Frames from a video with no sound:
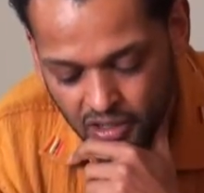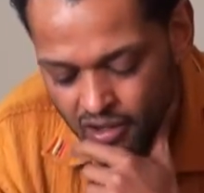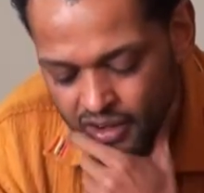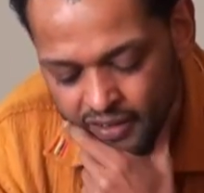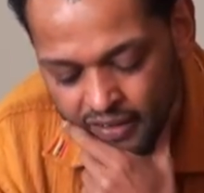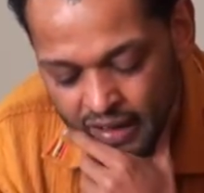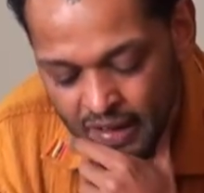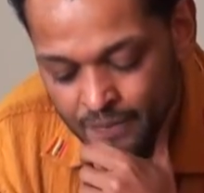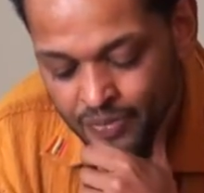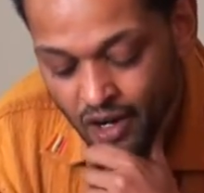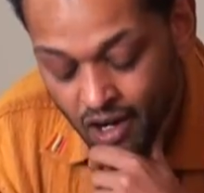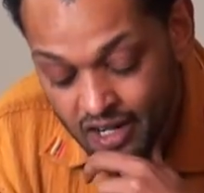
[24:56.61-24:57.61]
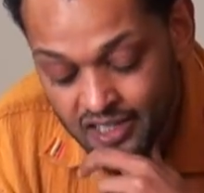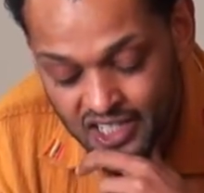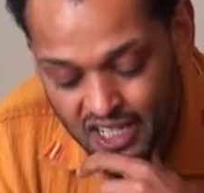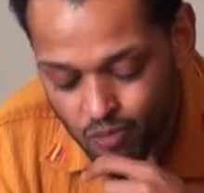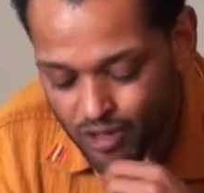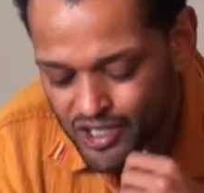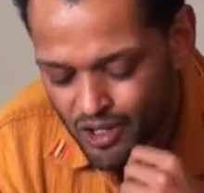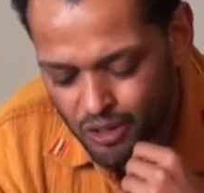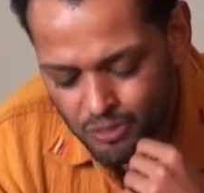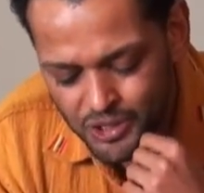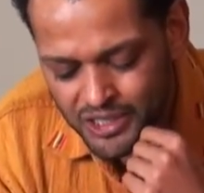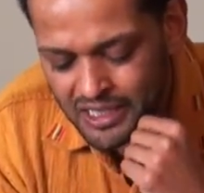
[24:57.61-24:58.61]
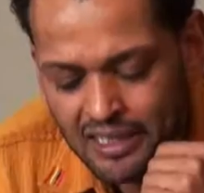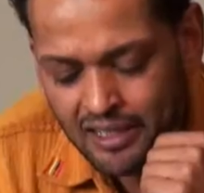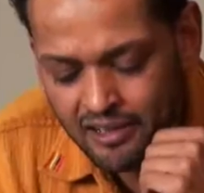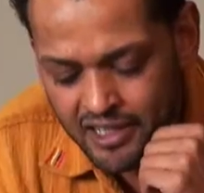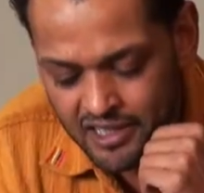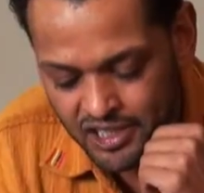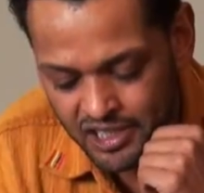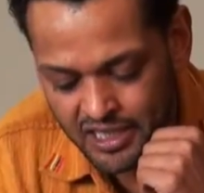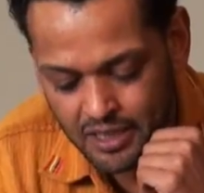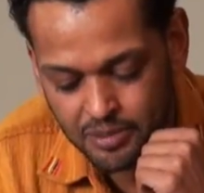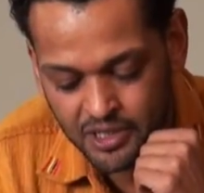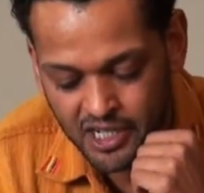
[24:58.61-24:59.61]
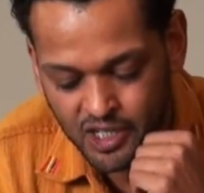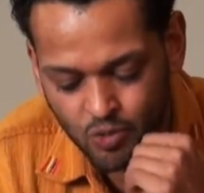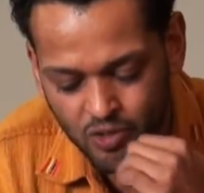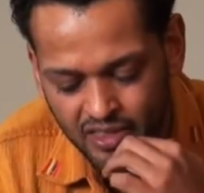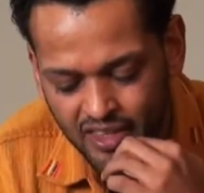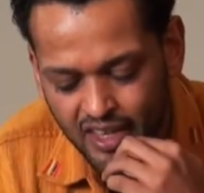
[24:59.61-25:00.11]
are in some ways almost deliriously obsessed with